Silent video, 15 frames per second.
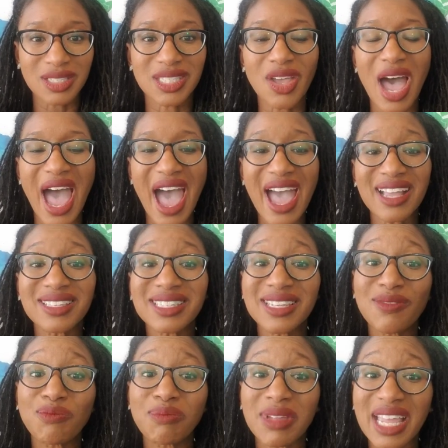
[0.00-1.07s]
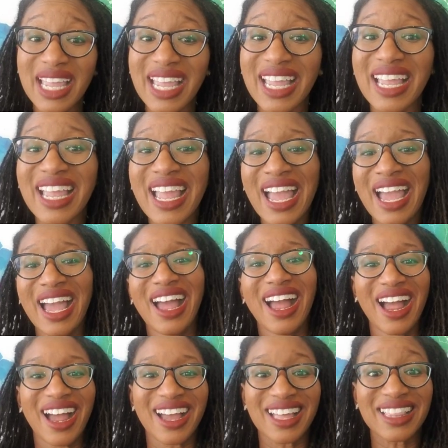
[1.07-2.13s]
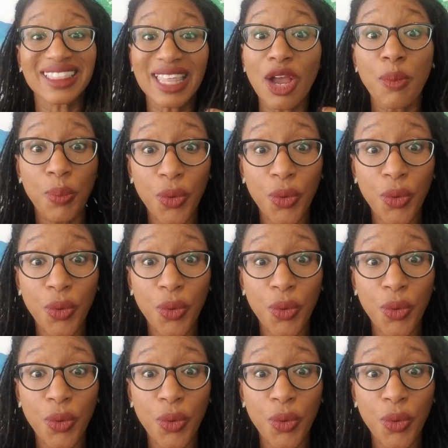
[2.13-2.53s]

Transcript: So to me, they're